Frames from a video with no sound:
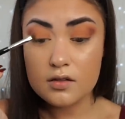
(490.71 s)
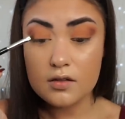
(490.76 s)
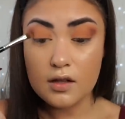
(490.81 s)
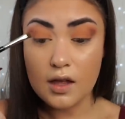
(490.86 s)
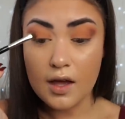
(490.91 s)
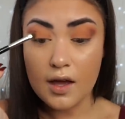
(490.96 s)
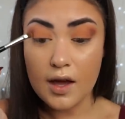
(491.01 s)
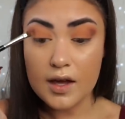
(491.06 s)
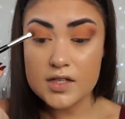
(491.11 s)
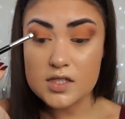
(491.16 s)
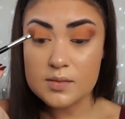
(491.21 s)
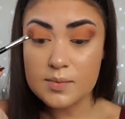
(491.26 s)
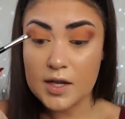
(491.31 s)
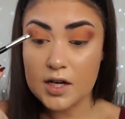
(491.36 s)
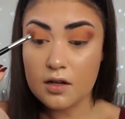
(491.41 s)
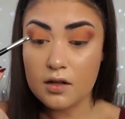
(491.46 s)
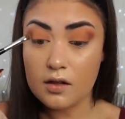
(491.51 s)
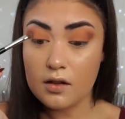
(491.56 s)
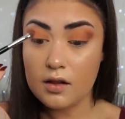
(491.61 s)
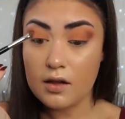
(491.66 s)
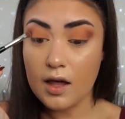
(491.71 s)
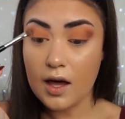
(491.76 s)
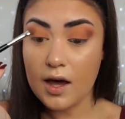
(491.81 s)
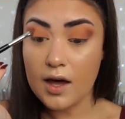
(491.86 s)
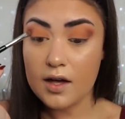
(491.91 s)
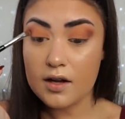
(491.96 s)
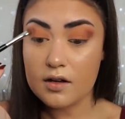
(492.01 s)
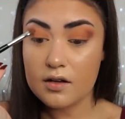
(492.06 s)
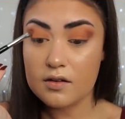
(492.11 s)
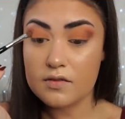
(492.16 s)
Like, I spend a
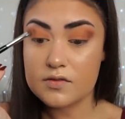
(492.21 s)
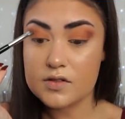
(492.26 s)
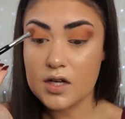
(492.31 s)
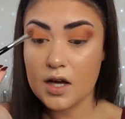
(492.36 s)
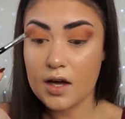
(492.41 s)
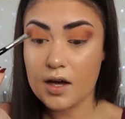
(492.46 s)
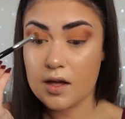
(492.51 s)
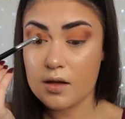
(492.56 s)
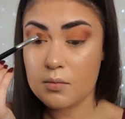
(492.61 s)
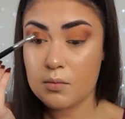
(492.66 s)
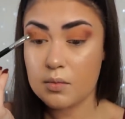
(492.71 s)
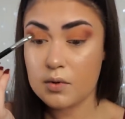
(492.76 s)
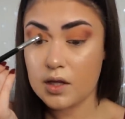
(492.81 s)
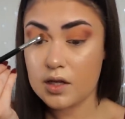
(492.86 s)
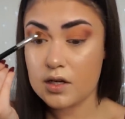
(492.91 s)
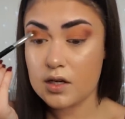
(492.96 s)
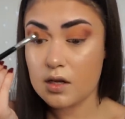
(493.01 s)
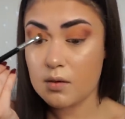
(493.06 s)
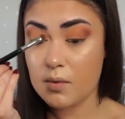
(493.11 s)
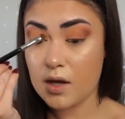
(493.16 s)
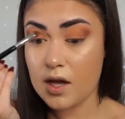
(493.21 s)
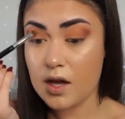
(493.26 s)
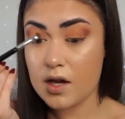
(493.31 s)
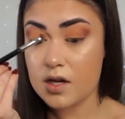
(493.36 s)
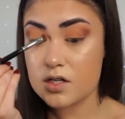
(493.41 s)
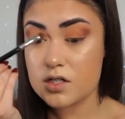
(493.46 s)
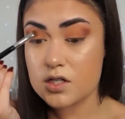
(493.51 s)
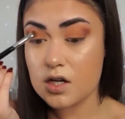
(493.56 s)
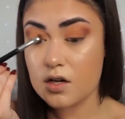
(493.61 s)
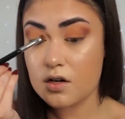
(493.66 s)
lot of time blending my
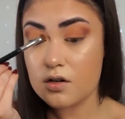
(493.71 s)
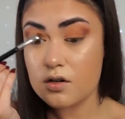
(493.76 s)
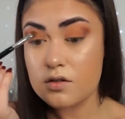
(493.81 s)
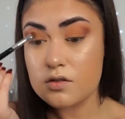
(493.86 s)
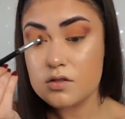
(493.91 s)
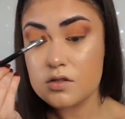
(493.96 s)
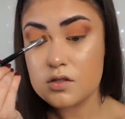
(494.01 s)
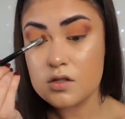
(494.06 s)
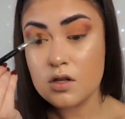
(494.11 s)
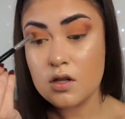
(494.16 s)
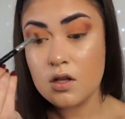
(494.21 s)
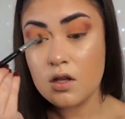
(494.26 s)
eyeshadows,